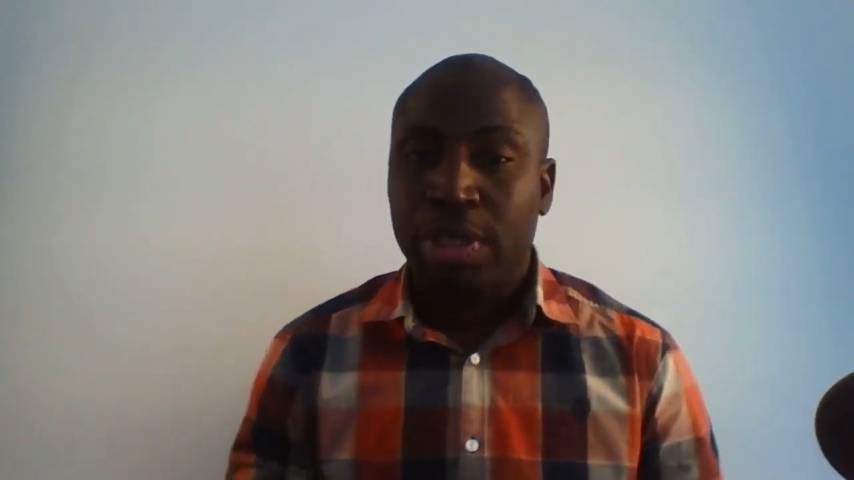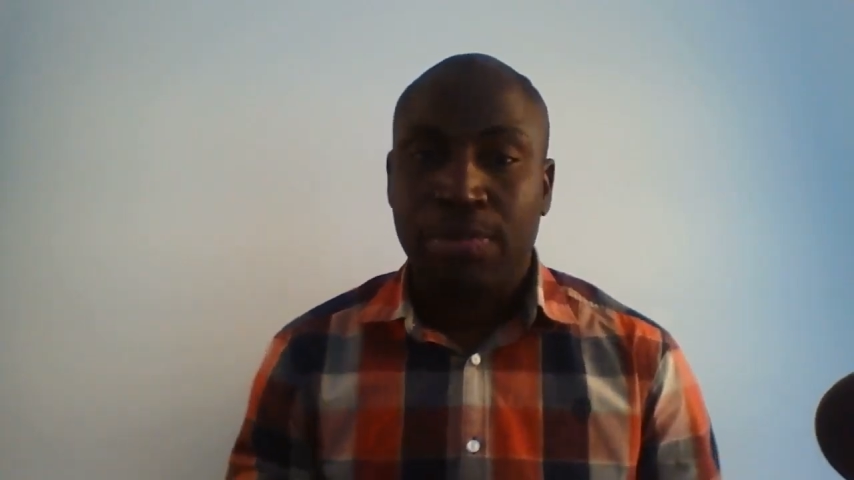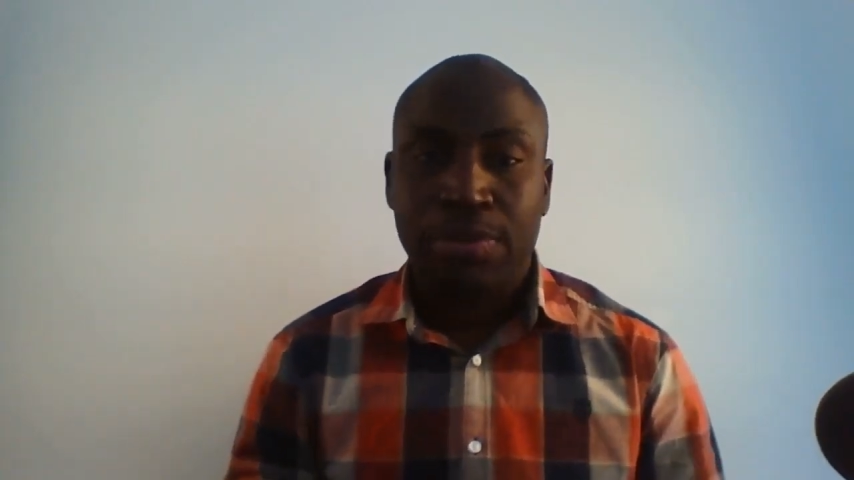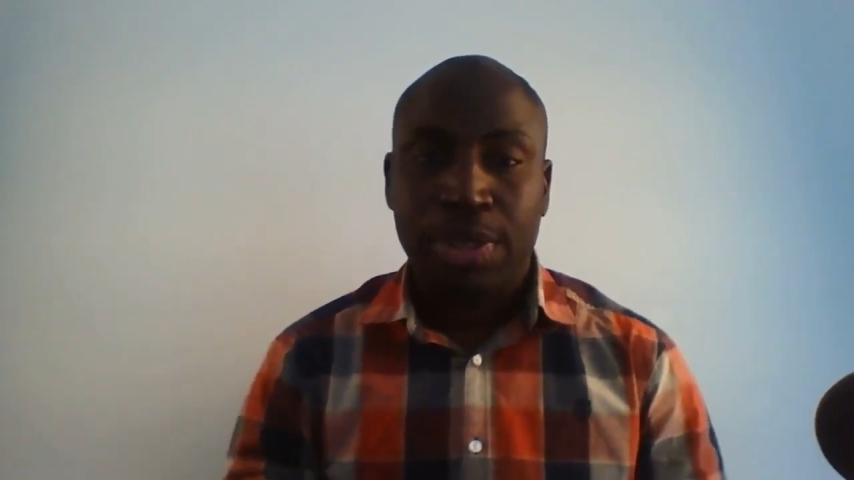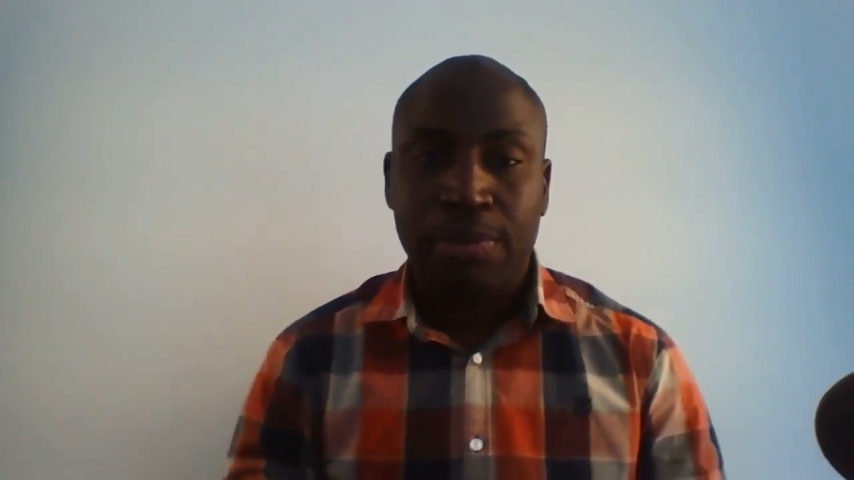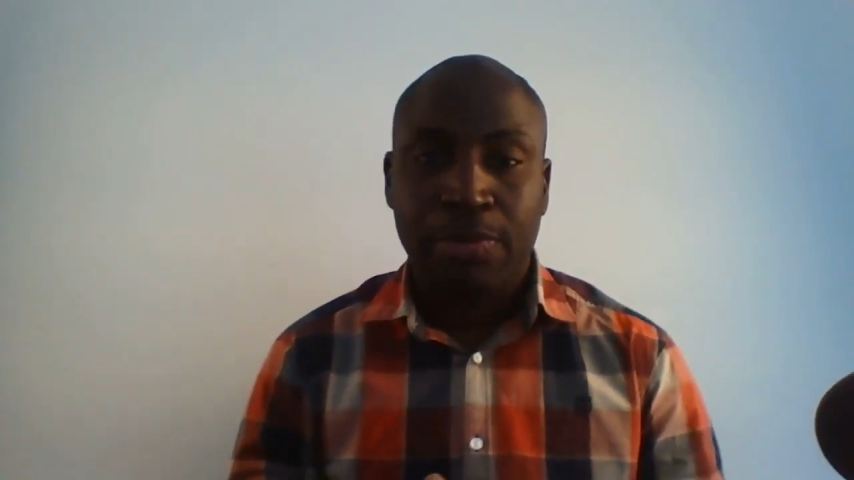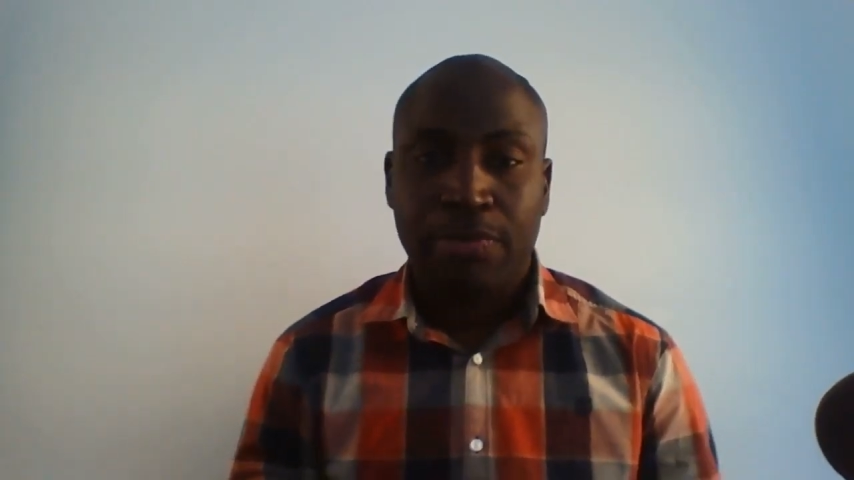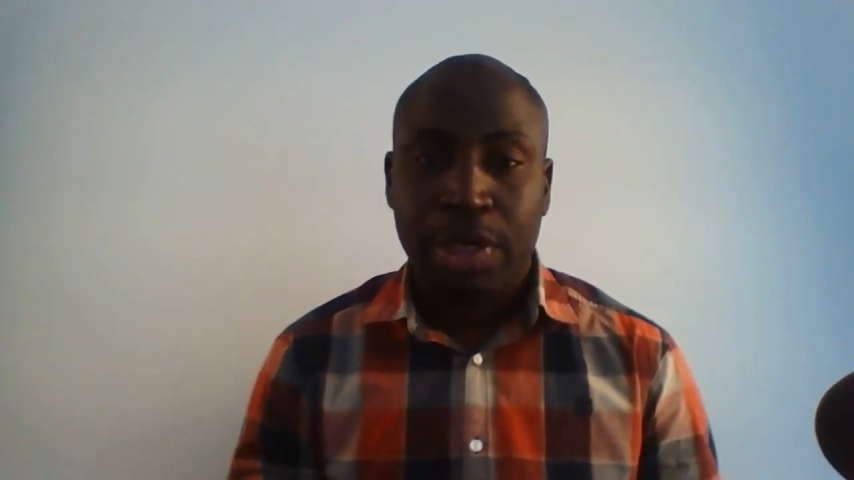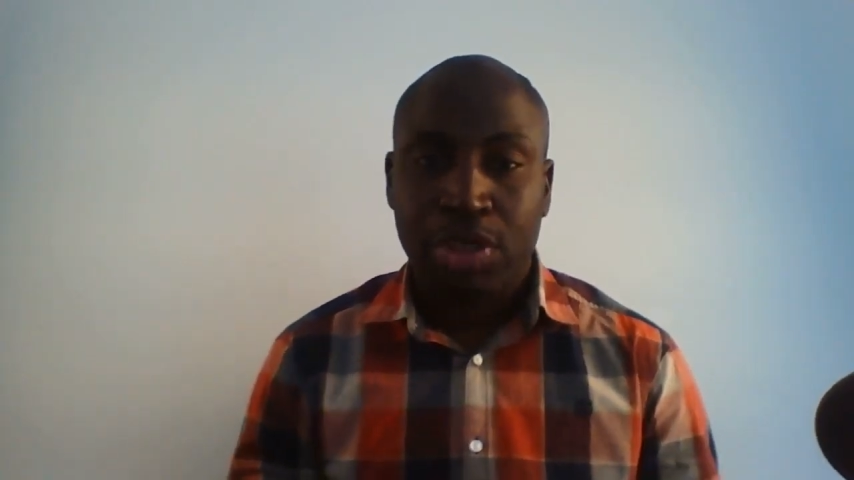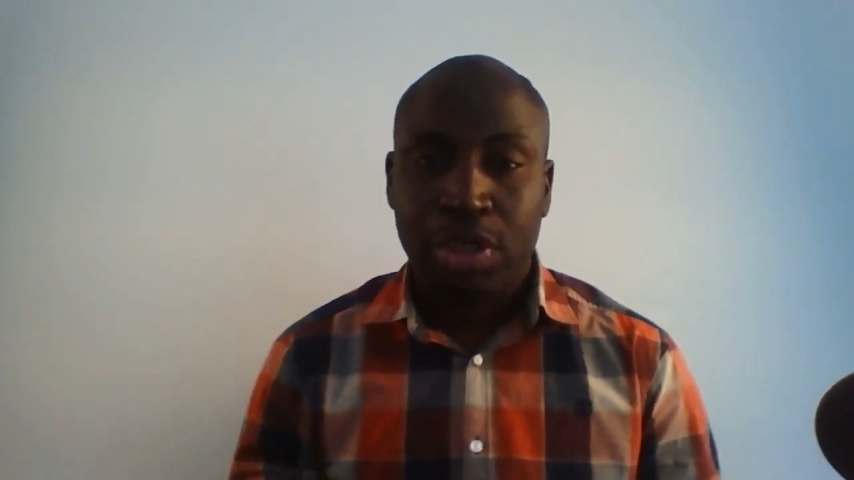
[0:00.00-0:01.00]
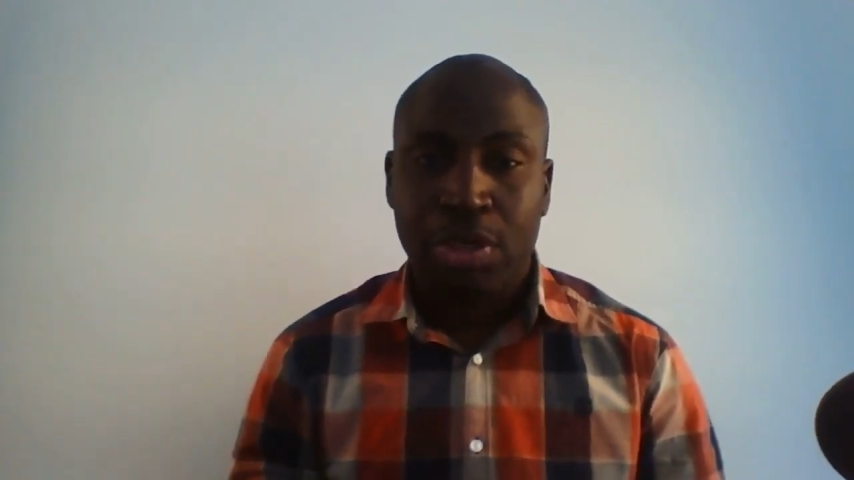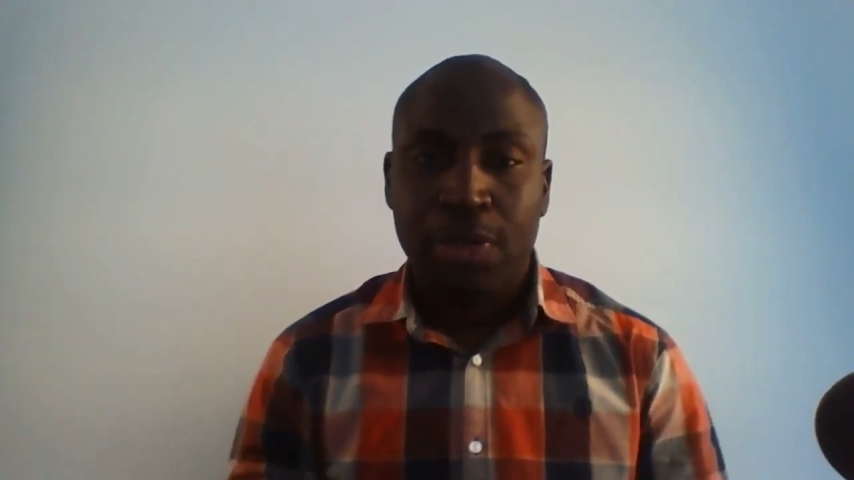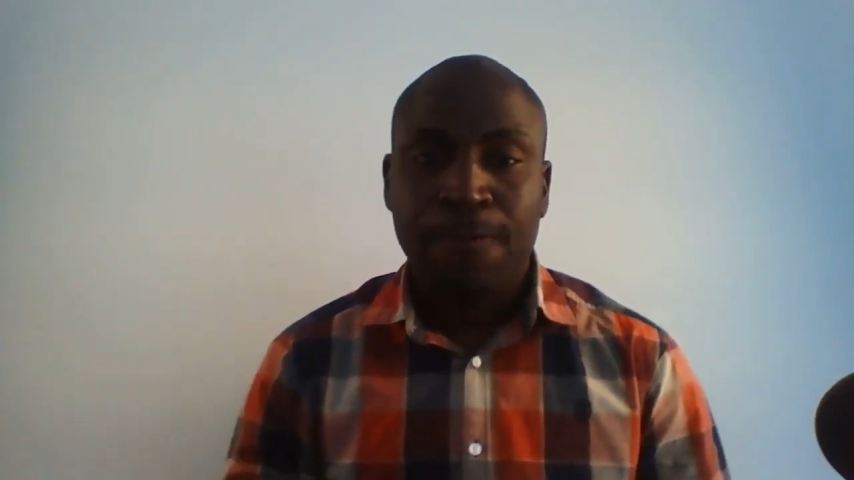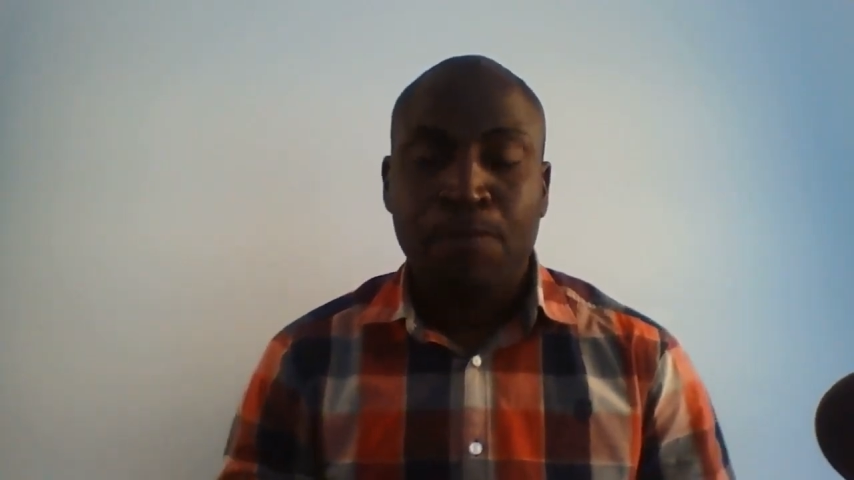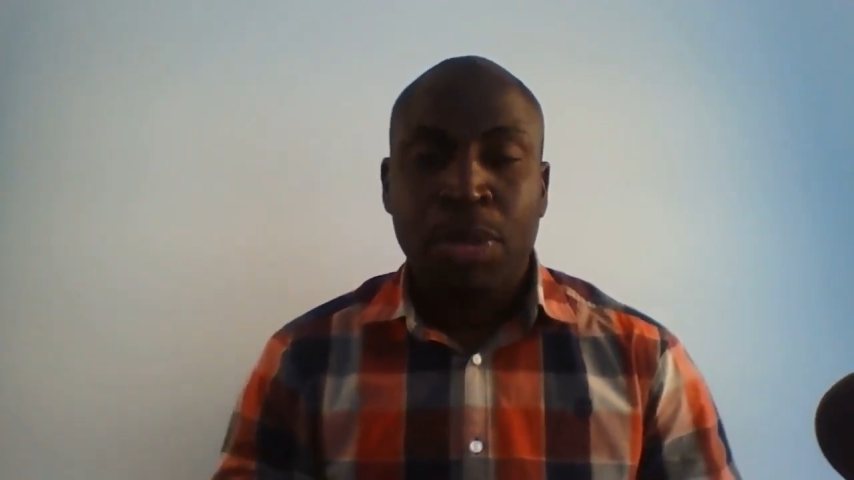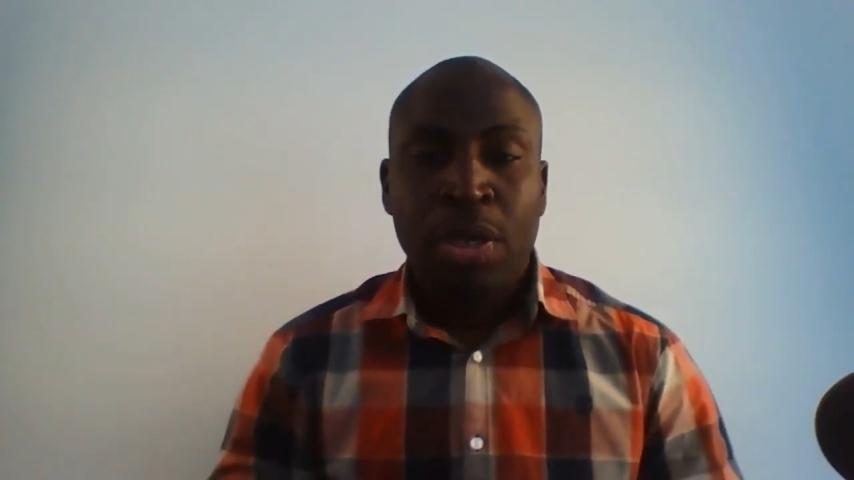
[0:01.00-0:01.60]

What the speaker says: experienced professionals,